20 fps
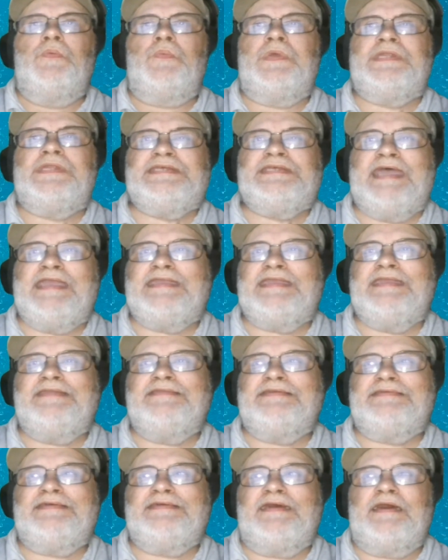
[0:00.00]
When
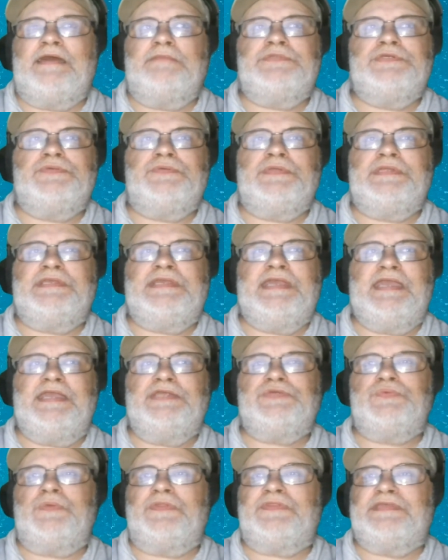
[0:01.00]
taking the time to
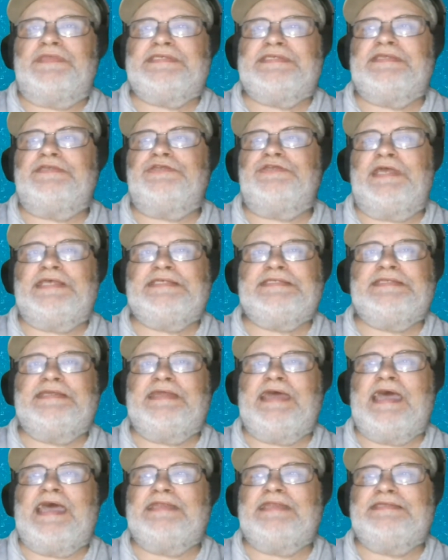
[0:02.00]
engage with the
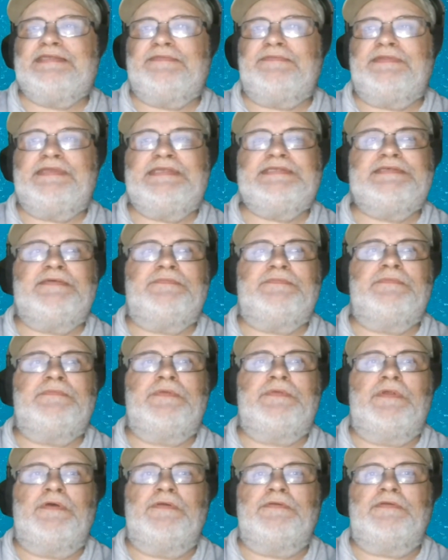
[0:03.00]
suggested activities of
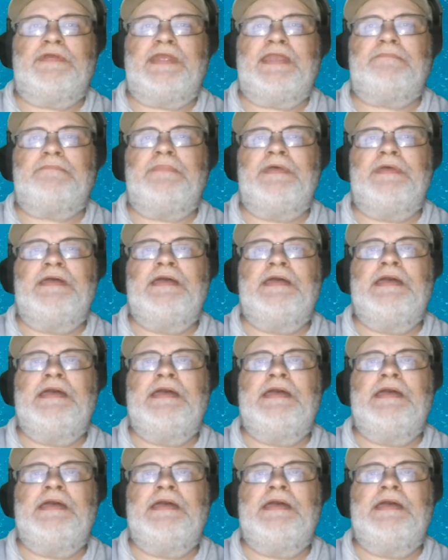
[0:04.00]
the program,